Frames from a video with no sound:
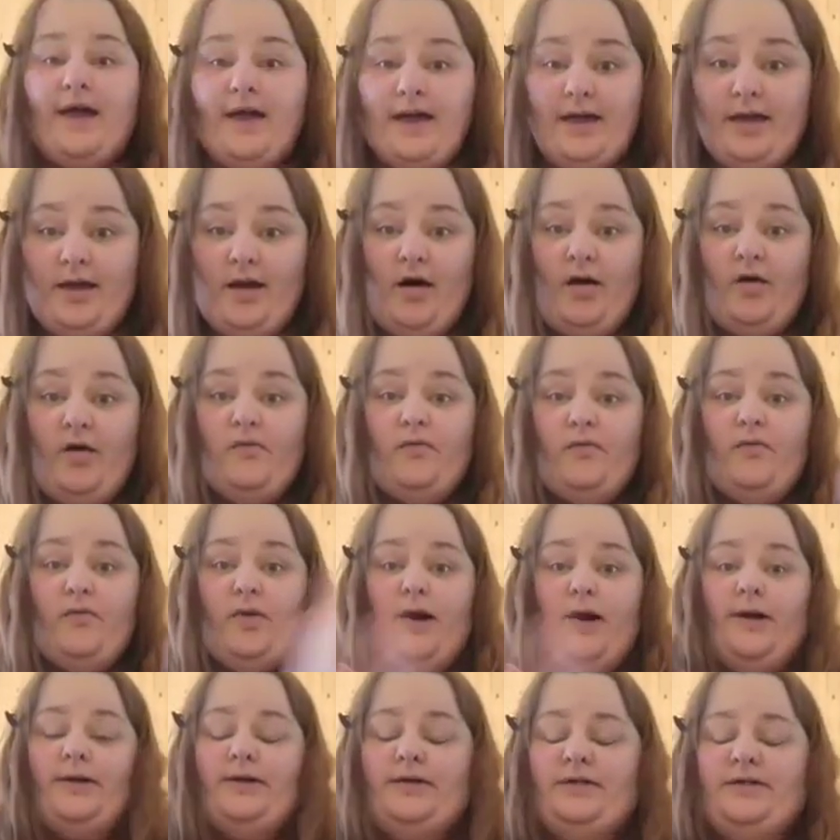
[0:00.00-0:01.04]
Hey y'all,
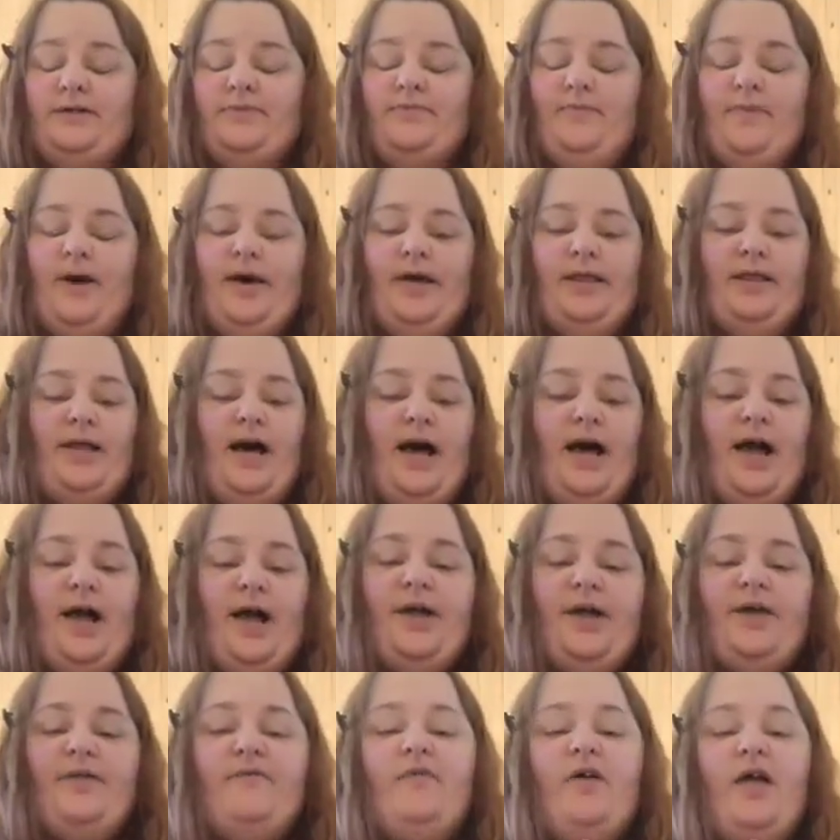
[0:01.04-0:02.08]
welcome to my
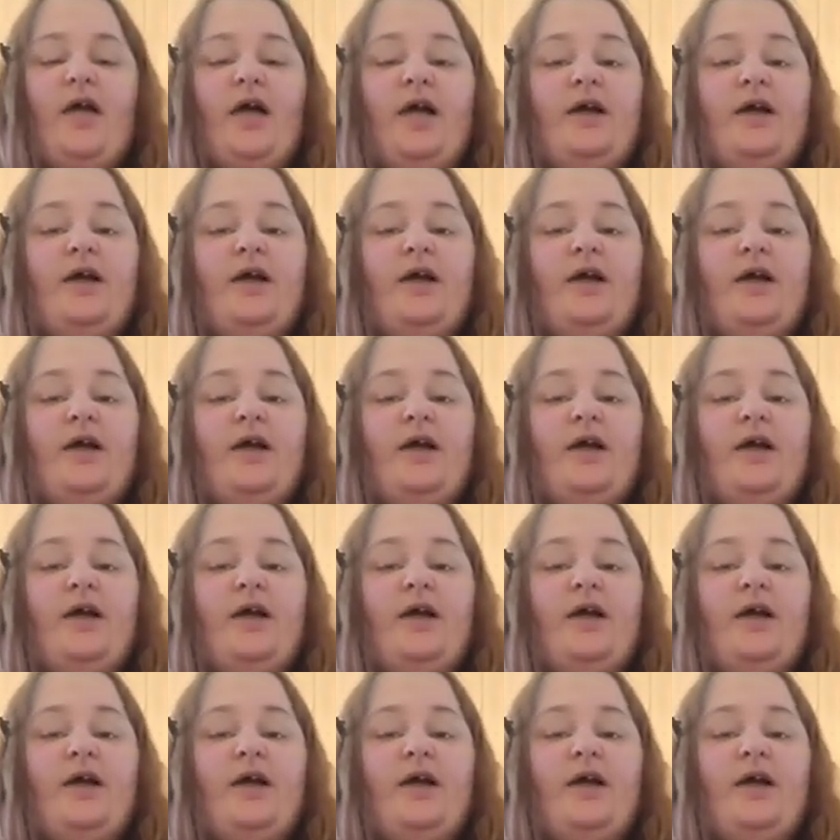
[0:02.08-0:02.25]
live.